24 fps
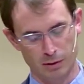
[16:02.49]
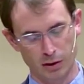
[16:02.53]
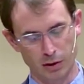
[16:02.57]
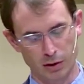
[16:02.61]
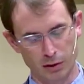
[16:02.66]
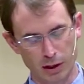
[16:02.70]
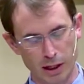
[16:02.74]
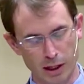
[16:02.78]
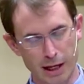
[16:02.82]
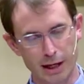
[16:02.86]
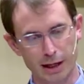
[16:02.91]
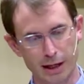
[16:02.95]
a
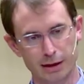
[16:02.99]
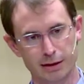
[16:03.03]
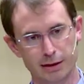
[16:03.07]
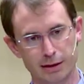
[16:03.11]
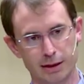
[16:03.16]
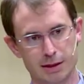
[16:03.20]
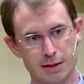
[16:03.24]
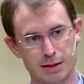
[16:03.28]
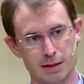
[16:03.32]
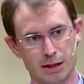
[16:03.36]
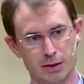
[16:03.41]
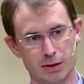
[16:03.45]
let
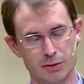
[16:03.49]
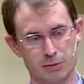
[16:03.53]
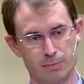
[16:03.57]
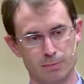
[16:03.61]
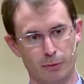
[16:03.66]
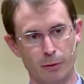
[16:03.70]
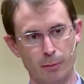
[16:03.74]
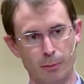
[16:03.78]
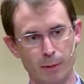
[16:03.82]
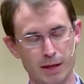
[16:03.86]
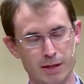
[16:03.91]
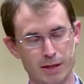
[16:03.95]
that sounds
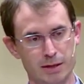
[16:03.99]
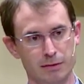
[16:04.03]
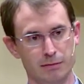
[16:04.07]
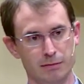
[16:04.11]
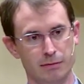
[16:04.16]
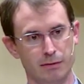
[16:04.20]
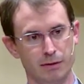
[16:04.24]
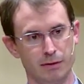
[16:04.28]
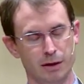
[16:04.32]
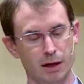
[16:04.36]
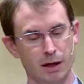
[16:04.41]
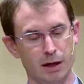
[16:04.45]

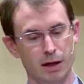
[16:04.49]
permissive.